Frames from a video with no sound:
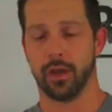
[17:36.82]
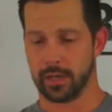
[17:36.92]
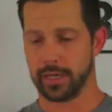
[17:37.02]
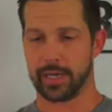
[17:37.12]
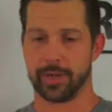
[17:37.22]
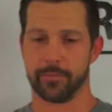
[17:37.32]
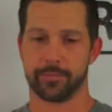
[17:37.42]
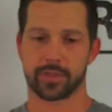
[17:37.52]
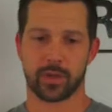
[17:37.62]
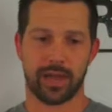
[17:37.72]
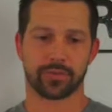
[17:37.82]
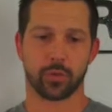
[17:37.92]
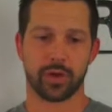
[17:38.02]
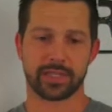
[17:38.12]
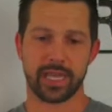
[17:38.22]
So after
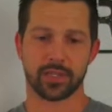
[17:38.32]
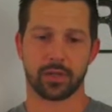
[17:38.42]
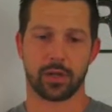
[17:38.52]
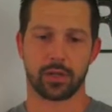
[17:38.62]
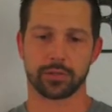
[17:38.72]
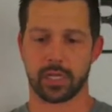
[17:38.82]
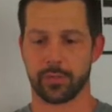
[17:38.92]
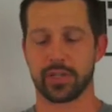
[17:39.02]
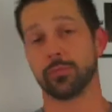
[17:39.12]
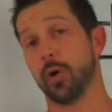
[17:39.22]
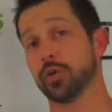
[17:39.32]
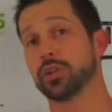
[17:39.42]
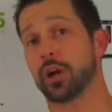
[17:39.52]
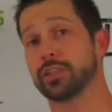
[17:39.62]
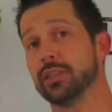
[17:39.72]
orientation calls, we do
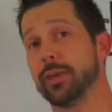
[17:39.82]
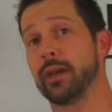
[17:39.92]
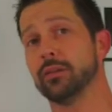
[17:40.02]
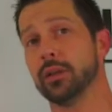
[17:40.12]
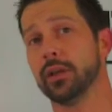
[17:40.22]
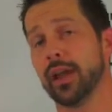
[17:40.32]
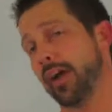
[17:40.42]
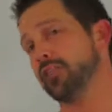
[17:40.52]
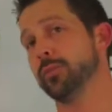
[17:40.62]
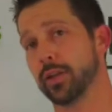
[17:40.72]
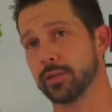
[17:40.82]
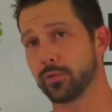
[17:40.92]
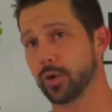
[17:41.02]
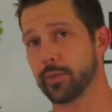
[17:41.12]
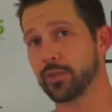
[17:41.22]
postcards in the mail. After you've been on the
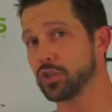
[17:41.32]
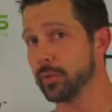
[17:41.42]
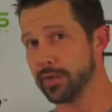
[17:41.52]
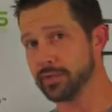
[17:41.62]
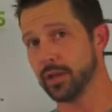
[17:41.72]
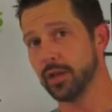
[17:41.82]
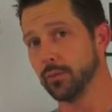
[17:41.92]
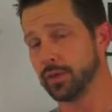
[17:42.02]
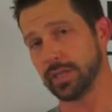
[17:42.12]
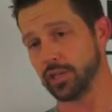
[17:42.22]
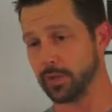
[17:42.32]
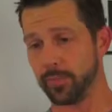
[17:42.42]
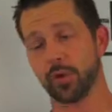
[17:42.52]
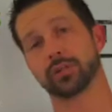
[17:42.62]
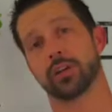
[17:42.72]
program for 2 months, we send you a
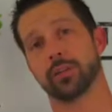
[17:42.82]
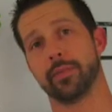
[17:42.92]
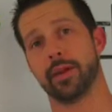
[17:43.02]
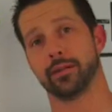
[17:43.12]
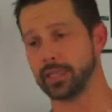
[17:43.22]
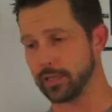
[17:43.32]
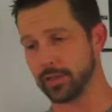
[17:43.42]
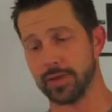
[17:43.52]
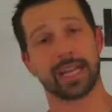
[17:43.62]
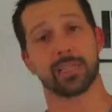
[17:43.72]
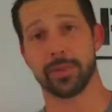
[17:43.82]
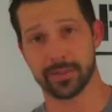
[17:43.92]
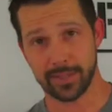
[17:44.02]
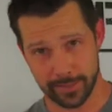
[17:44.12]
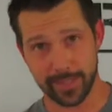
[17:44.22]
postcard in the mail telling you not to be
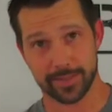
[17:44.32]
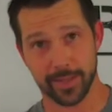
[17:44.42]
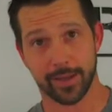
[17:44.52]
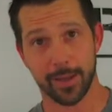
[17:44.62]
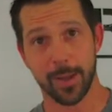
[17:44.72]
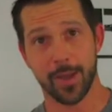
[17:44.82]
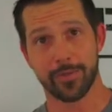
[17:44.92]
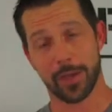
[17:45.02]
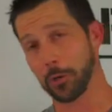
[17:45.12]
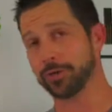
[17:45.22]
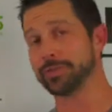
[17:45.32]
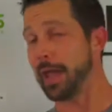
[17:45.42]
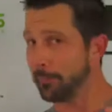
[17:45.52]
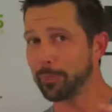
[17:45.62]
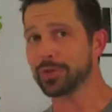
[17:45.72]
a statistic, that only
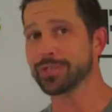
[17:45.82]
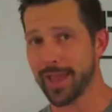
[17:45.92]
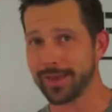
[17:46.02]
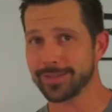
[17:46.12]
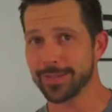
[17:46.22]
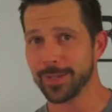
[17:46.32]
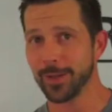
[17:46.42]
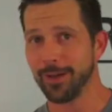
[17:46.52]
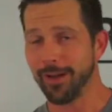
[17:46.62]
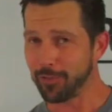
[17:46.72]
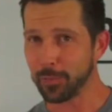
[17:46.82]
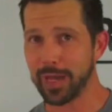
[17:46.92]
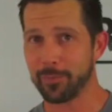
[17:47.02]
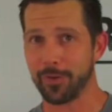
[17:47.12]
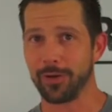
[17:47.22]
10% of the
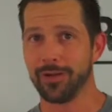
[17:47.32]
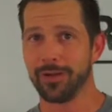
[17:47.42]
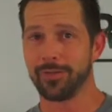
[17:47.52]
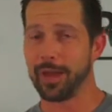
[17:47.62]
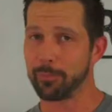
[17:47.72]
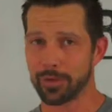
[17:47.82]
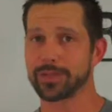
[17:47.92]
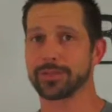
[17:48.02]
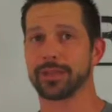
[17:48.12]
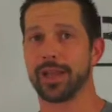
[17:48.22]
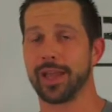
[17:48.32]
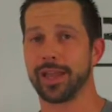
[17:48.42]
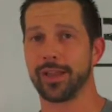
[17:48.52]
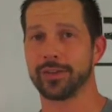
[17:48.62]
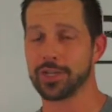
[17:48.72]
people that purchase
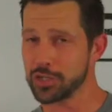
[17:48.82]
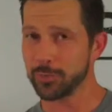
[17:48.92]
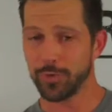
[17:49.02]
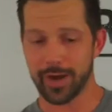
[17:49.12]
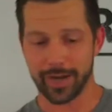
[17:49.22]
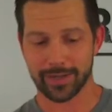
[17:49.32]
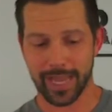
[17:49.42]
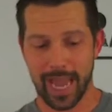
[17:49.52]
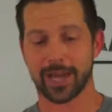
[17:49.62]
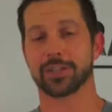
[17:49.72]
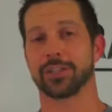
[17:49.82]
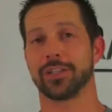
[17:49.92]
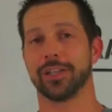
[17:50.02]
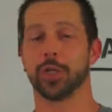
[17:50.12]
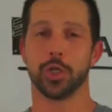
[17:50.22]
a digital product
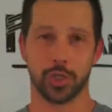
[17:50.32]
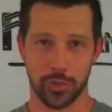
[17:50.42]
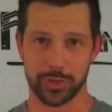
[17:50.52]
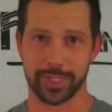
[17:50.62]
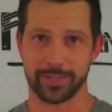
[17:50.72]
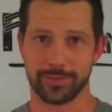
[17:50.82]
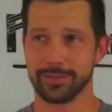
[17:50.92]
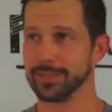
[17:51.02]
actually use it.